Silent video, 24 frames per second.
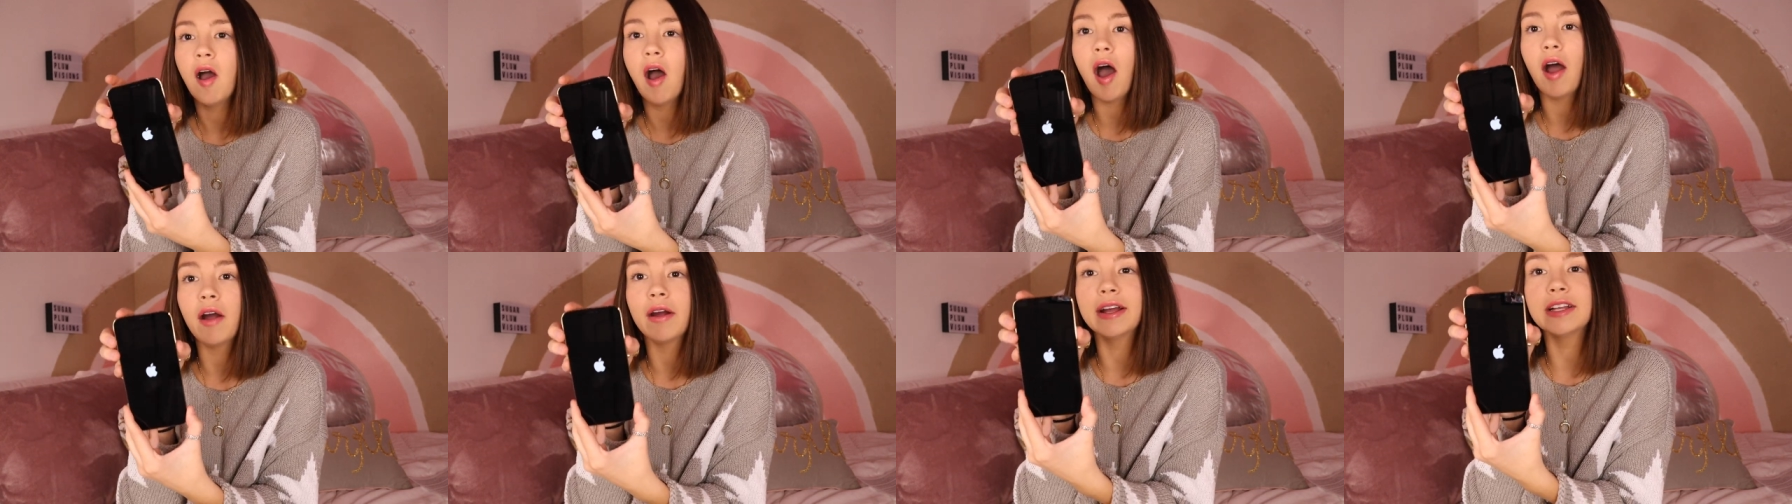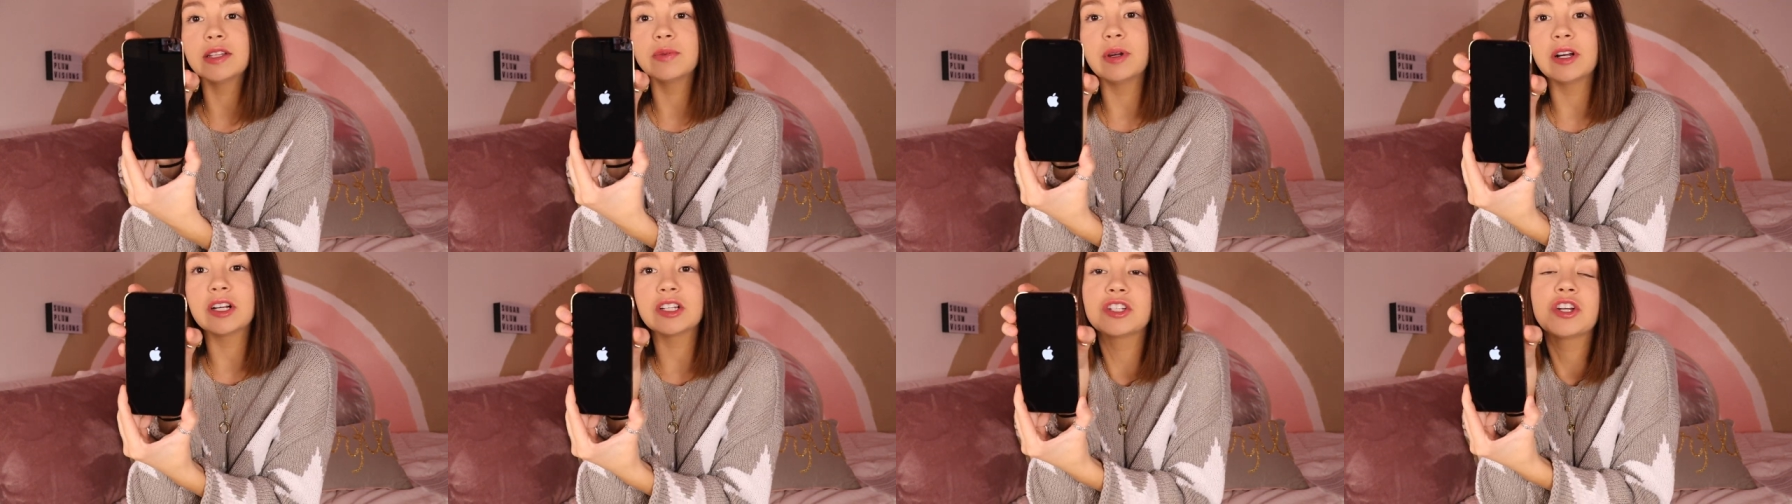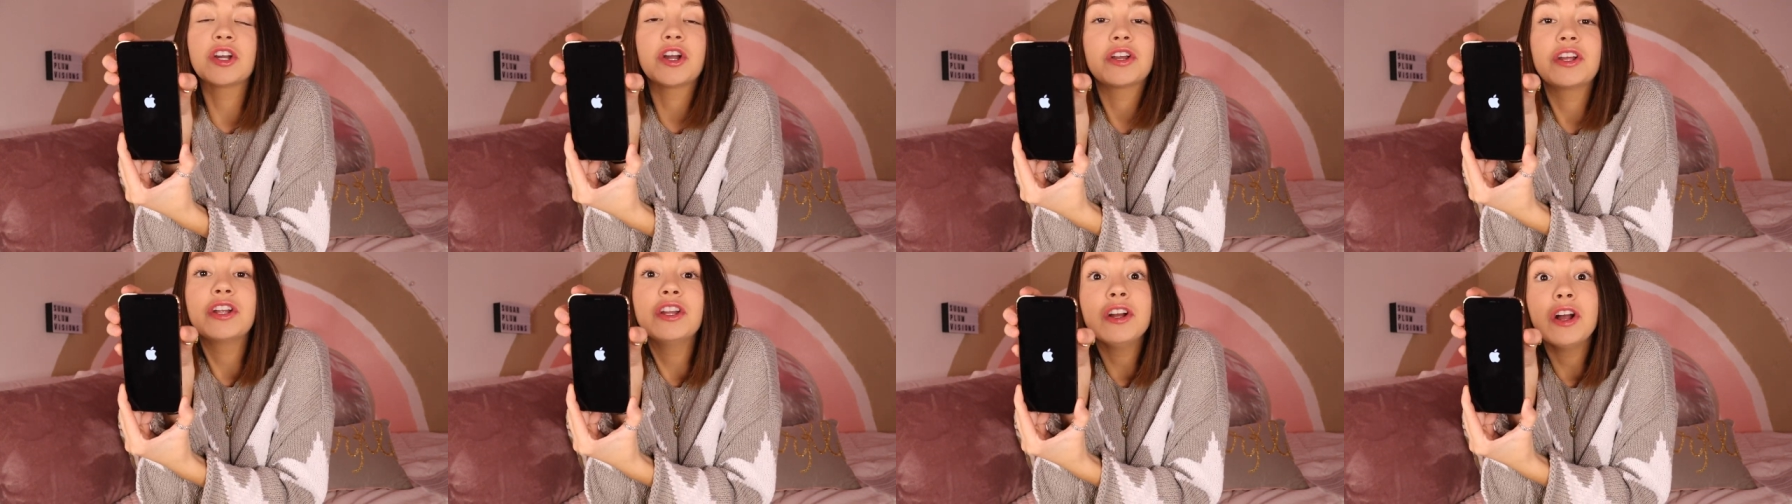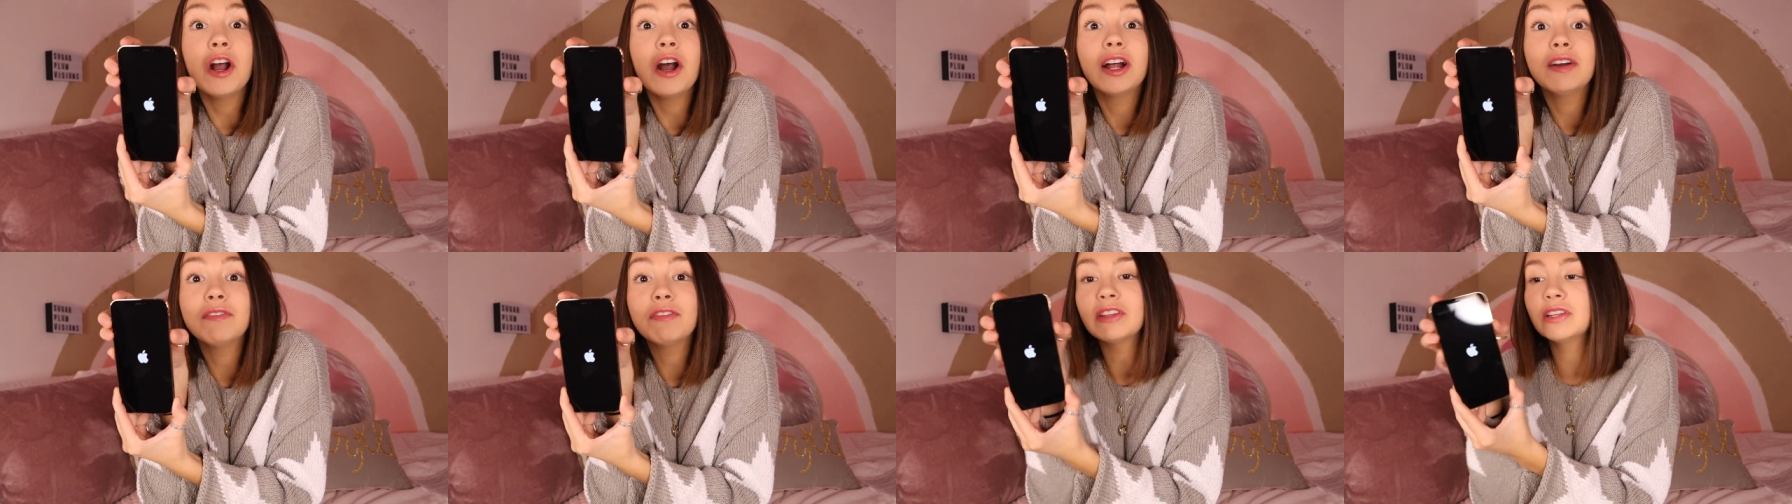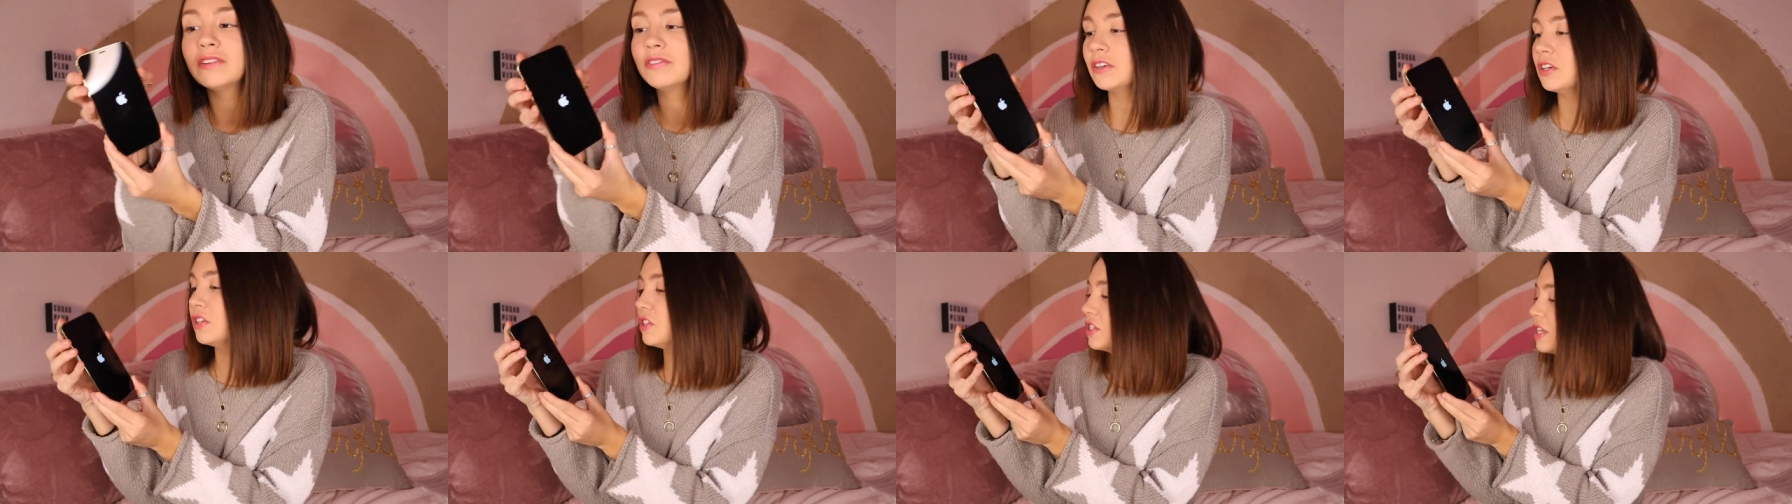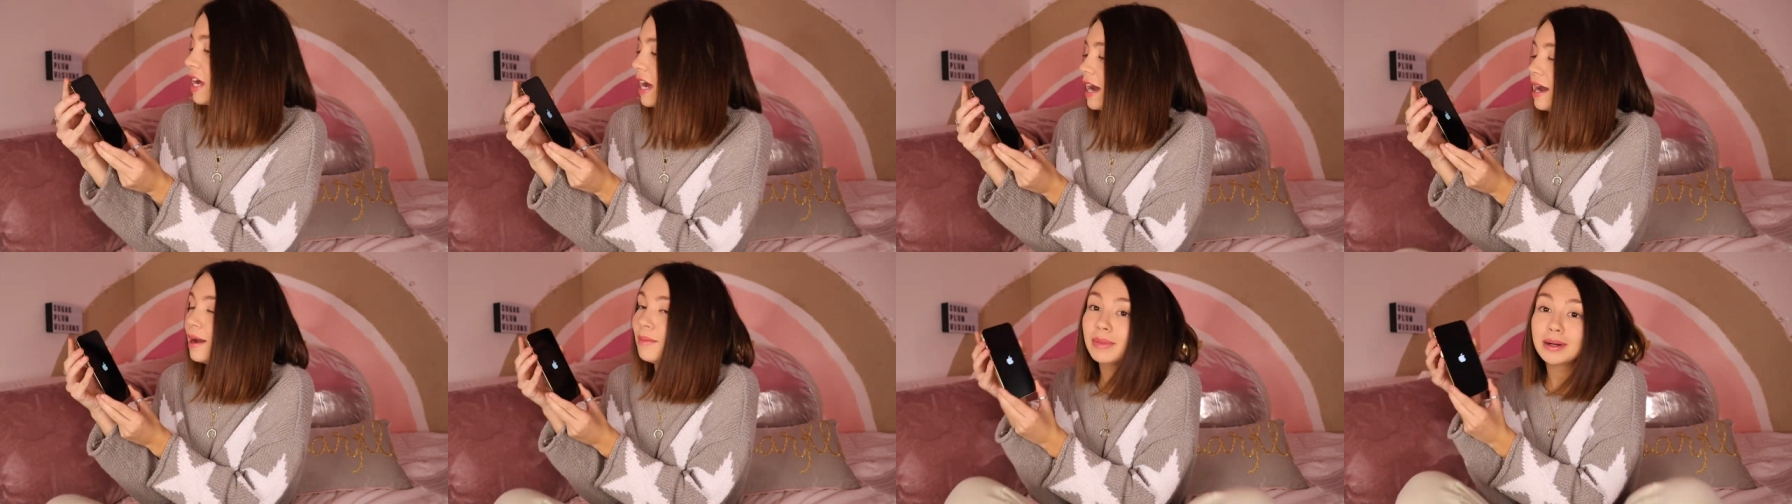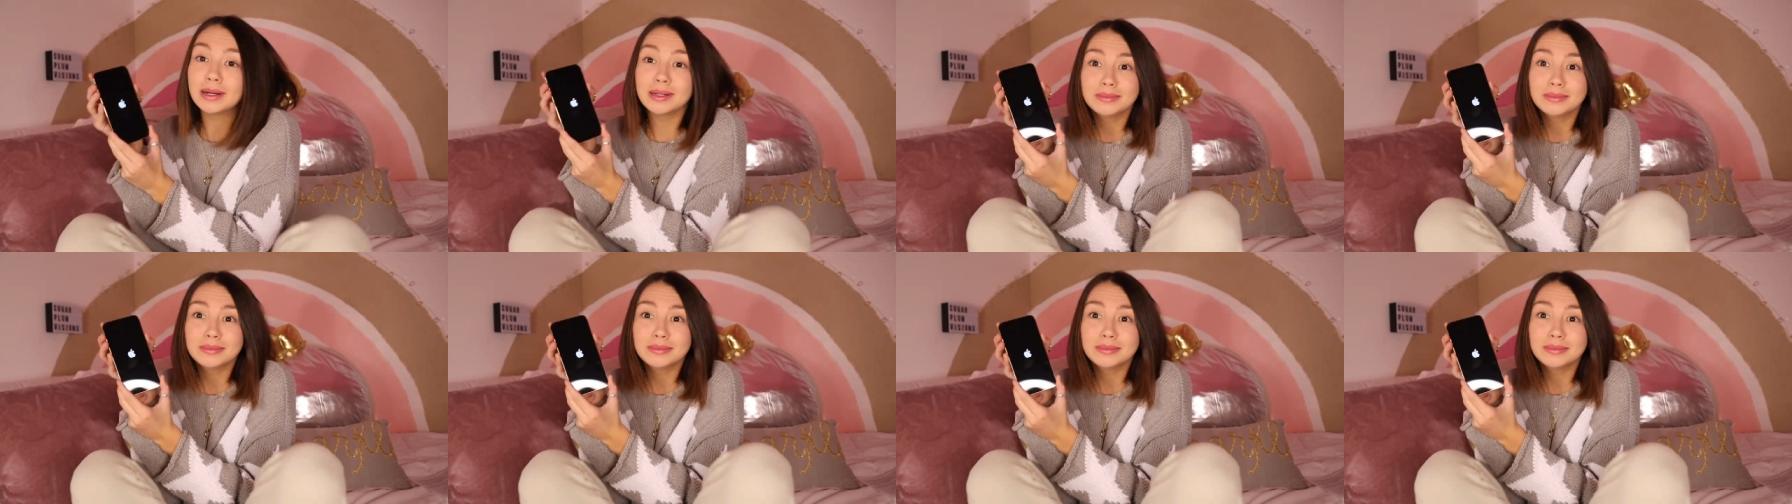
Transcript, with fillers: All right, we are turning her on for the first time.